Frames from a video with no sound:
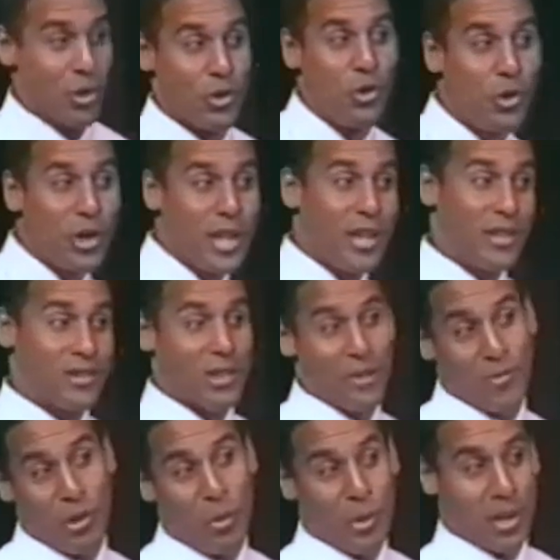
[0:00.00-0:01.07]
you're going to hear
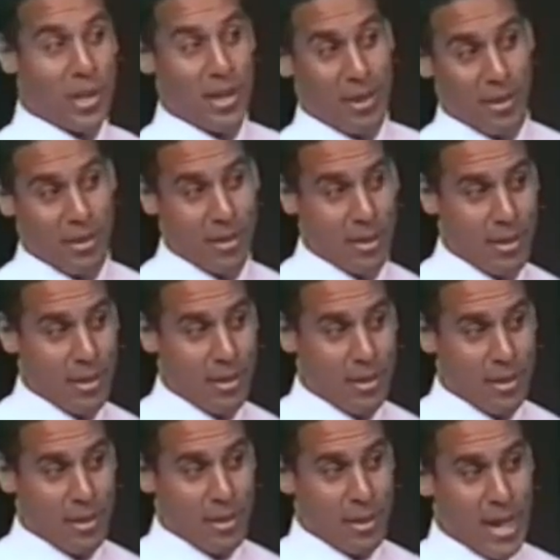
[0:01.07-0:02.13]
stuff no one can hear.
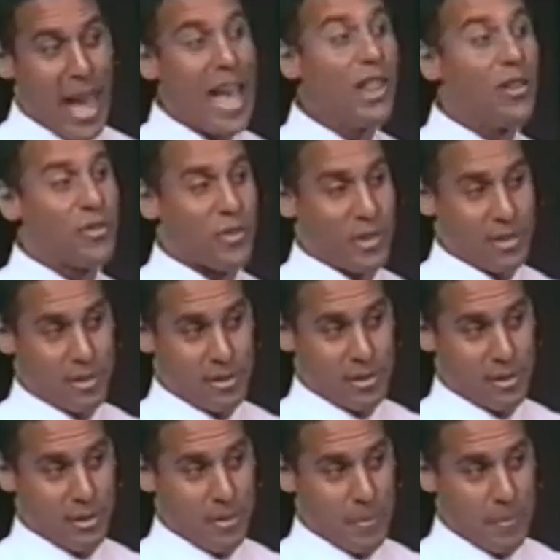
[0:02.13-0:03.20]
Elephants
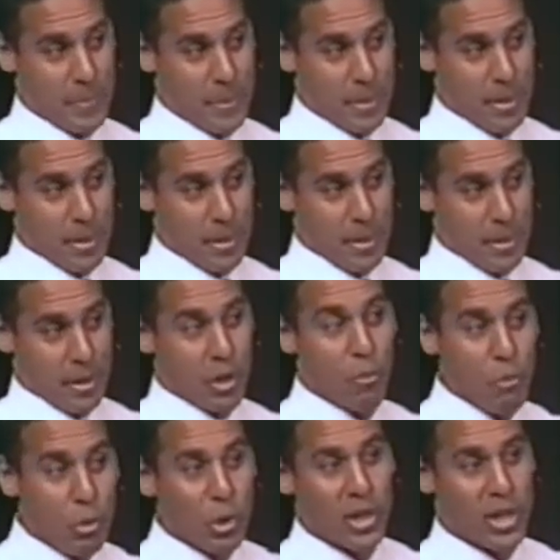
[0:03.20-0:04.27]

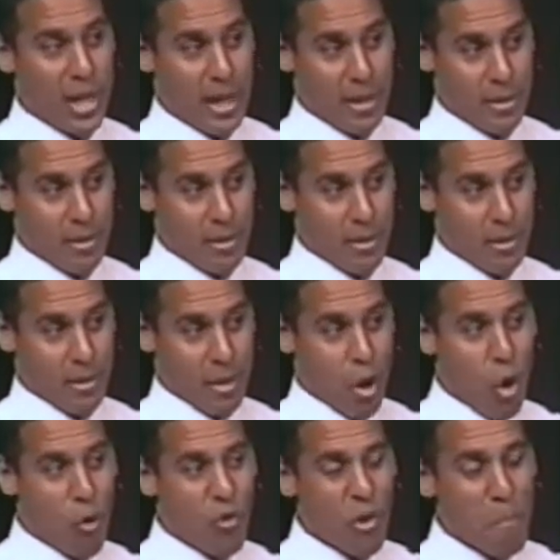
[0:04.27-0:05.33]
communicate
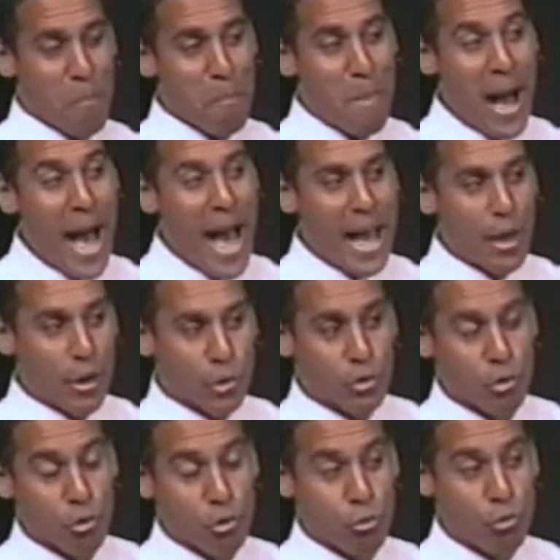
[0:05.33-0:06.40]
over miles
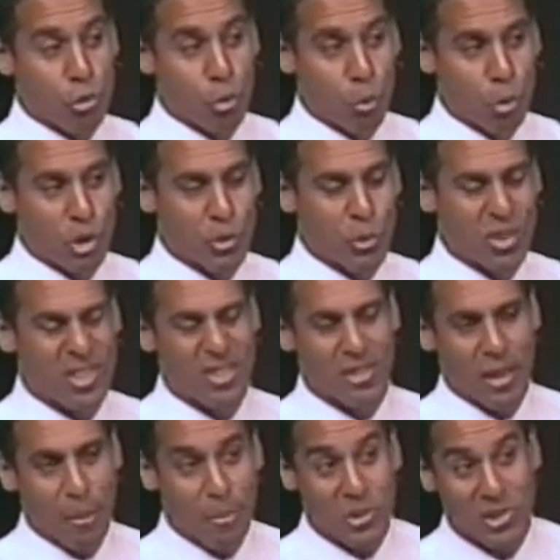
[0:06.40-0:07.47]
through the woods with
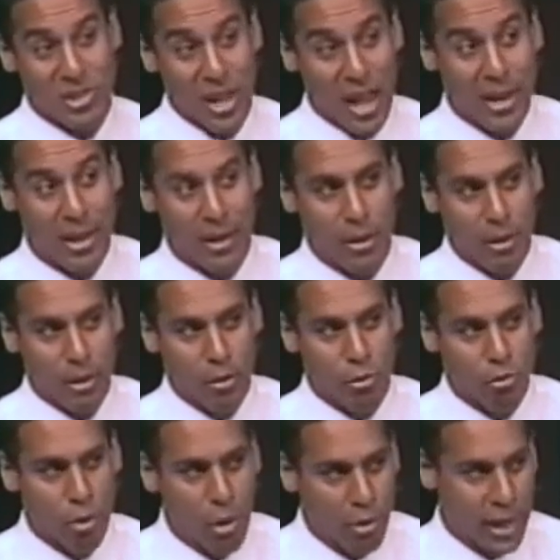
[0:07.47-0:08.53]
subsonic
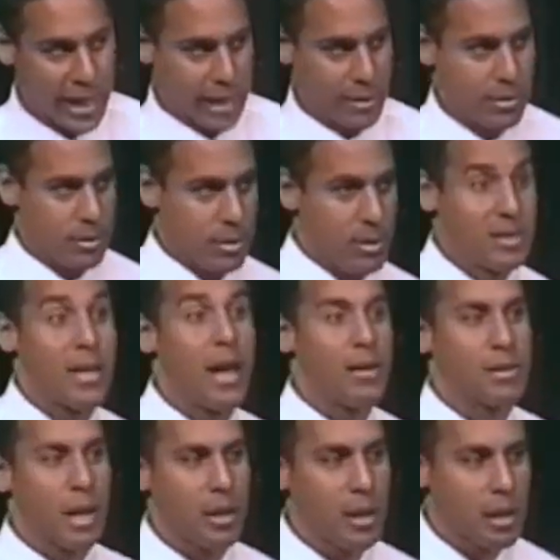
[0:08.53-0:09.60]
groanings.
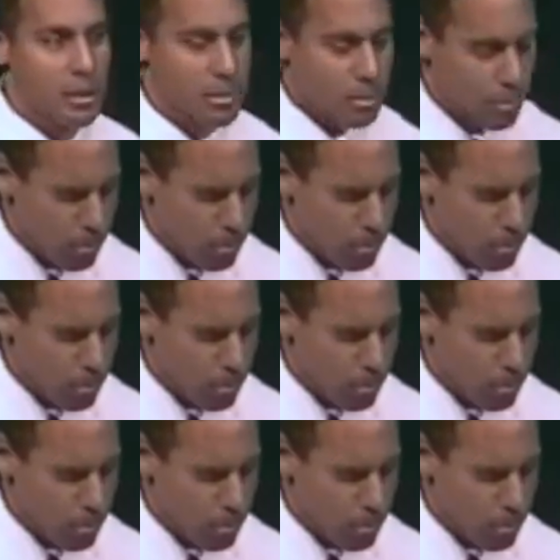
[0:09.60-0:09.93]
Sounds like this.